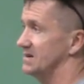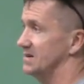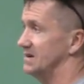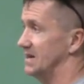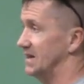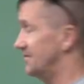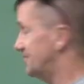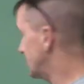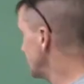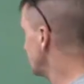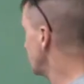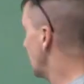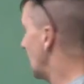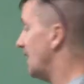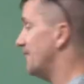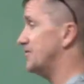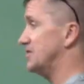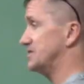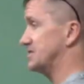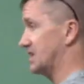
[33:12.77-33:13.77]
If the
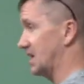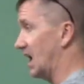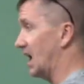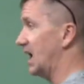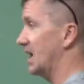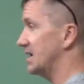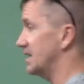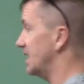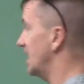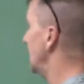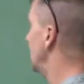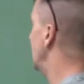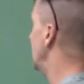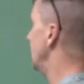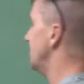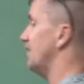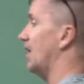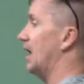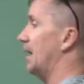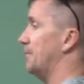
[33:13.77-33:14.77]
graph is
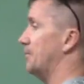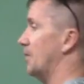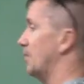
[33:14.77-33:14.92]
concave up